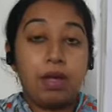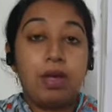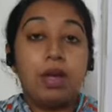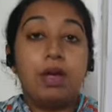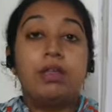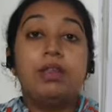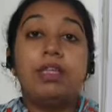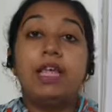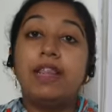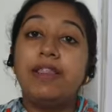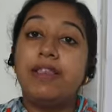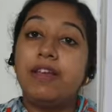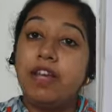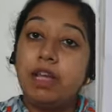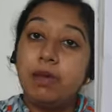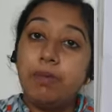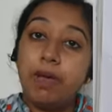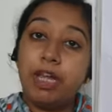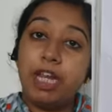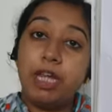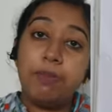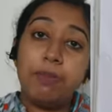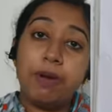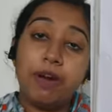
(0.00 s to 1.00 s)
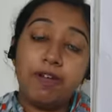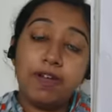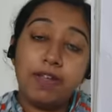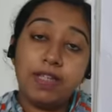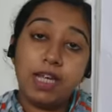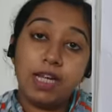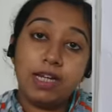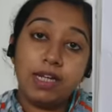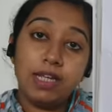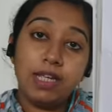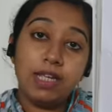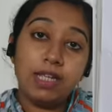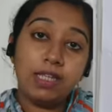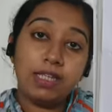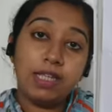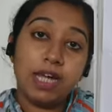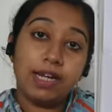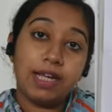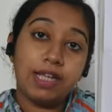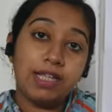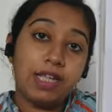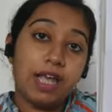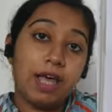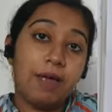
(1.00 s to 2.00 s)
Then the remaining part of the sentence, that
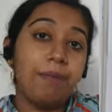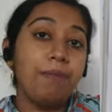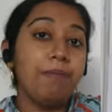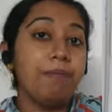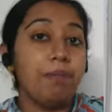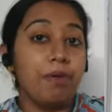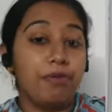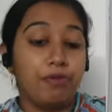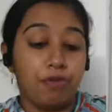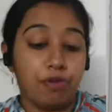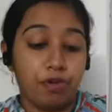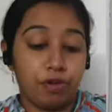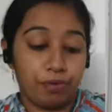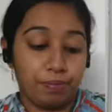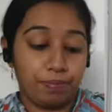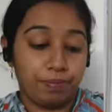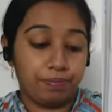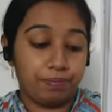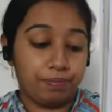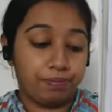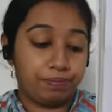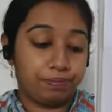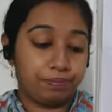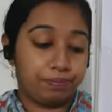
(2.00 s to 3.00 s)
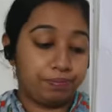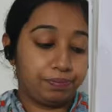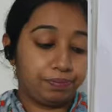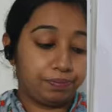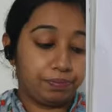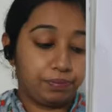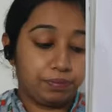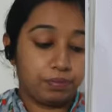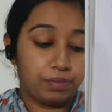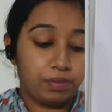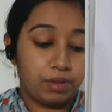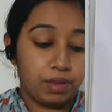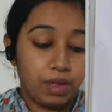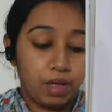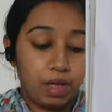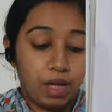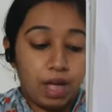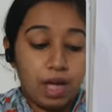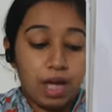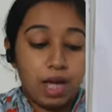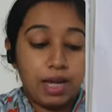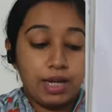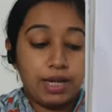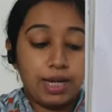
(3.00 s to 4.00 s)
is him before.
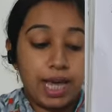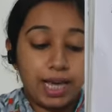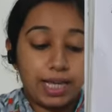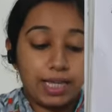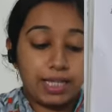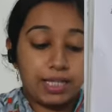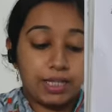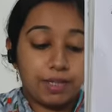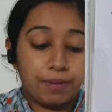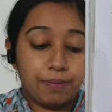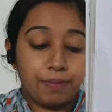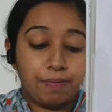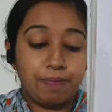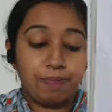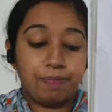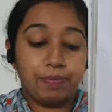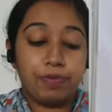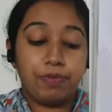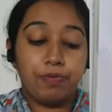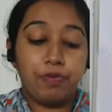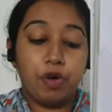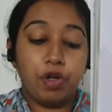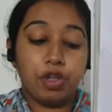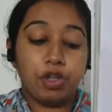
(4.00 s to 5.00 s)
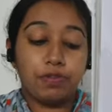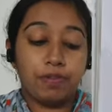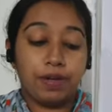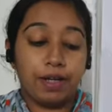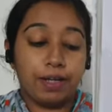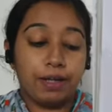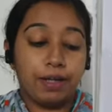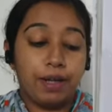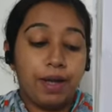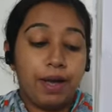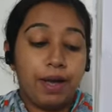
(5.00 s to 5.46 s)
Next, fourth one.